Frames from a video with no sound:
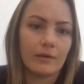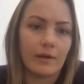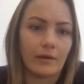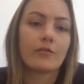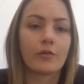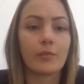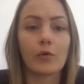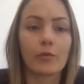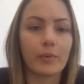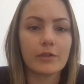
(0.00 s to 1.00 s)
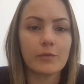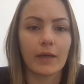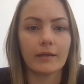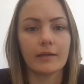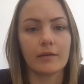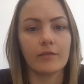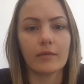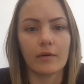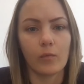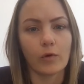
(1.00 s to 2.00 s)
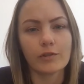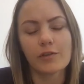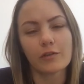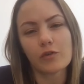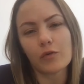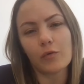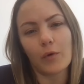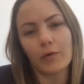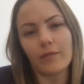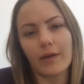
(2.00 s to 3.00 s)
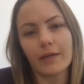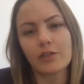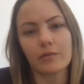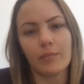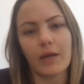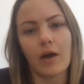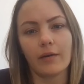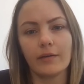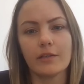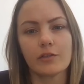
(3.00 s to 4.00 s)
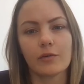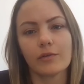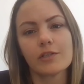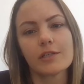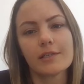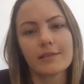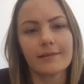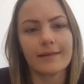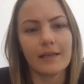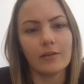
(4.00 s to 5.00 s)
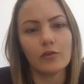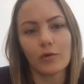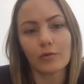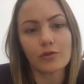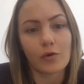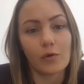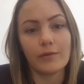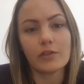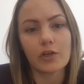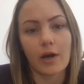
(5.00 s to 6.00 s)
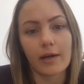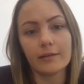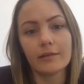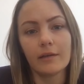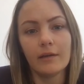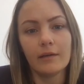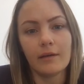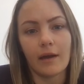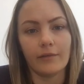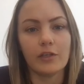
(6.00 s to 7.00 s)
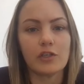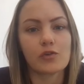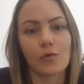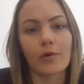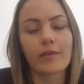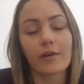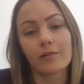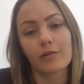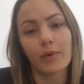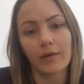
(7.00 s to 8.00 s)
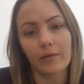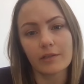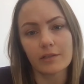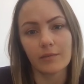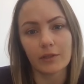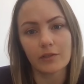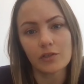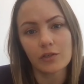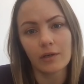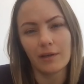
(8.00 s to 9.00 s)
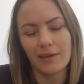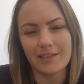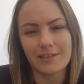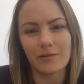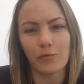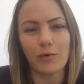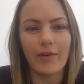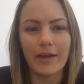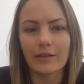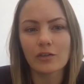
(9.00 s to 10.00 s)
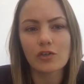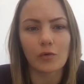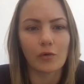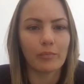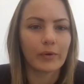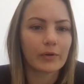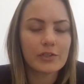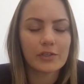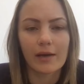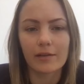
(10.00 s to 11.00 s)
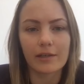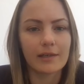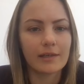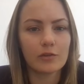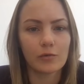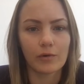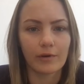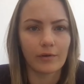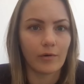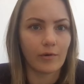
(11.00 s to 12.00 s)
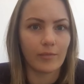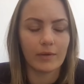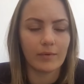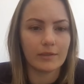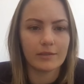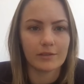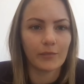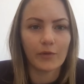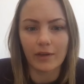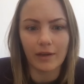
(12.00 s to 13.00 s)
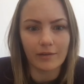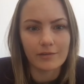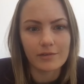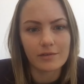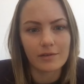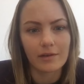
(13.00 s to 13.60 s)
And from your perspective, what's the true motivation behind this consistent need to control the child and destroy the other parent's image? Is it revenge or personality disorder or maybe something else?